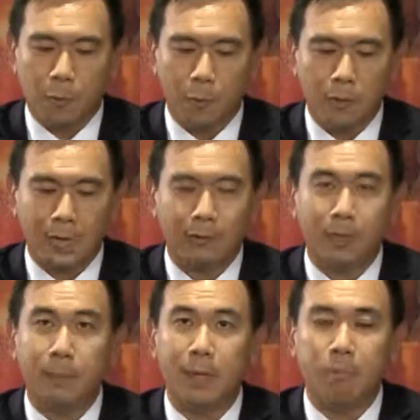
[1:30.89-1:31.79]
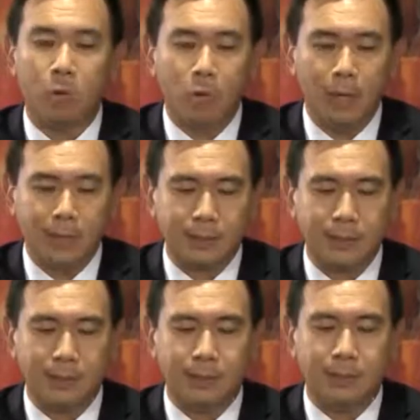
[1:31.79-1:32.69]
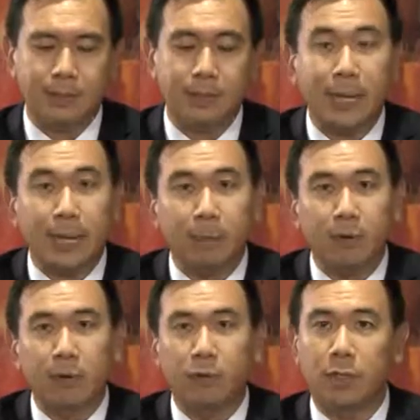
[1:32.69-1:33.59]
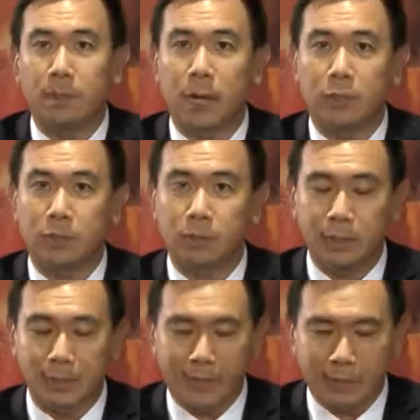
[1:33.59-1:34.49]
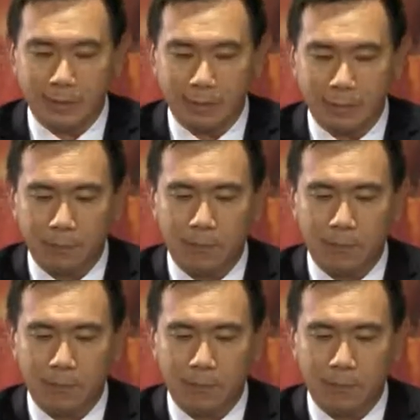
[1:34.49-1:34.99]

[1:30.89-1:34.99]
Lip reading: which have remained more or less the same for the past 2 decades.